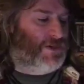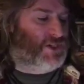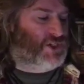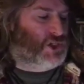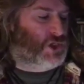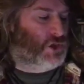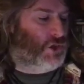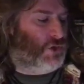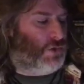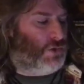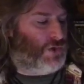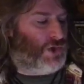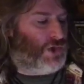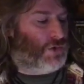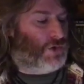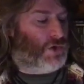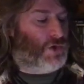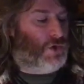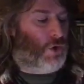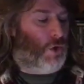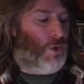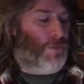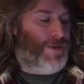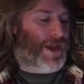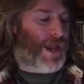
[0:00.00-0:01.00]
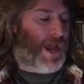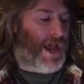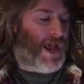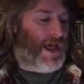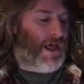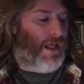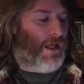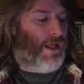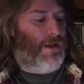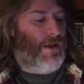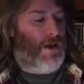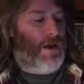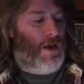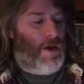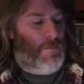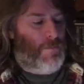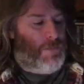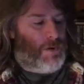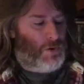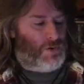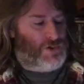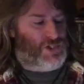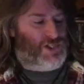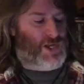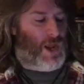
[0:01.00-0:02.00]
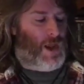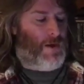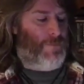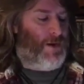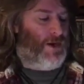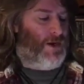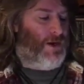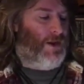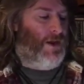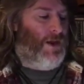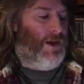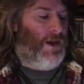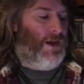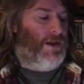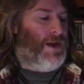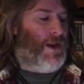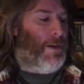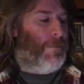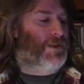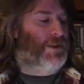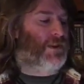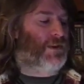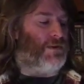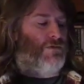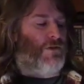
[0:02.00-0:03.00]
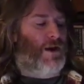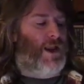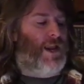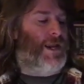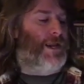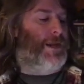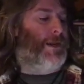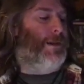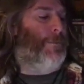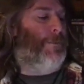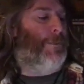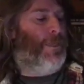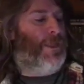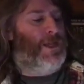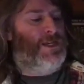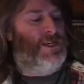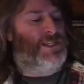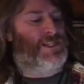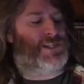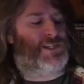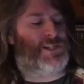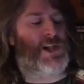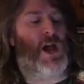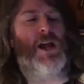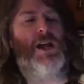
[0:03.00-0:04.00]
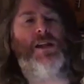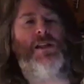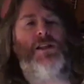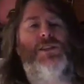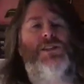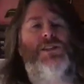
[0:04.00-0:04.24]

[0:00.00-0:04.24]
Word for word: 2, You Can Call Me Al, Paul Simon. Number 3, Sign of the